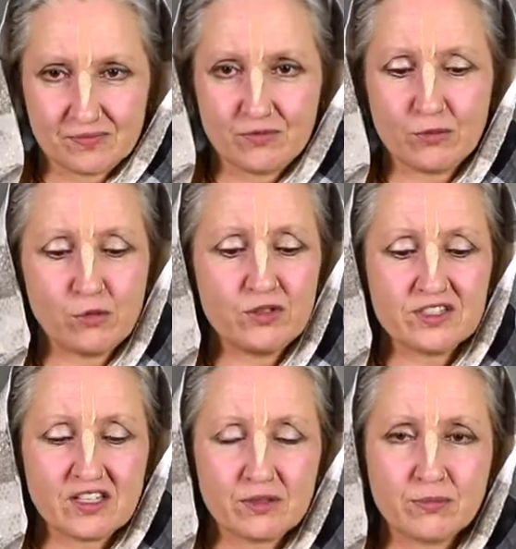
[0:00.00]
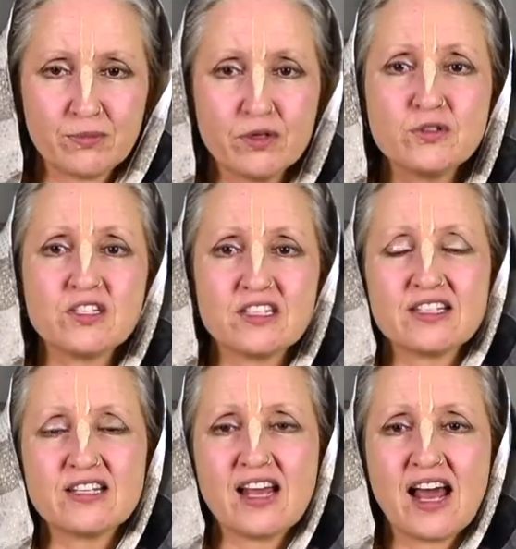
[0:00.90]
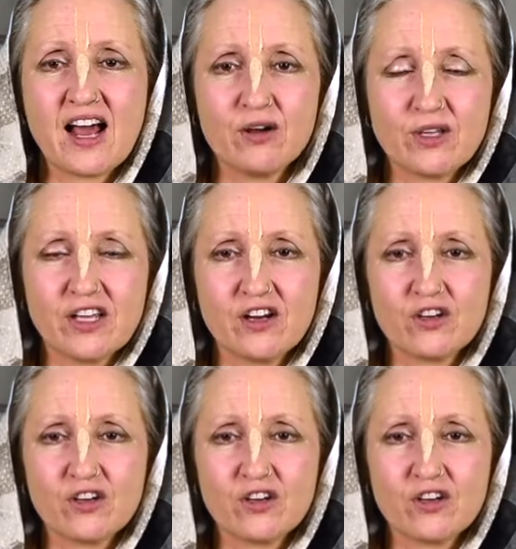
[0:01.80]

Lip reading: from all these other processes, how they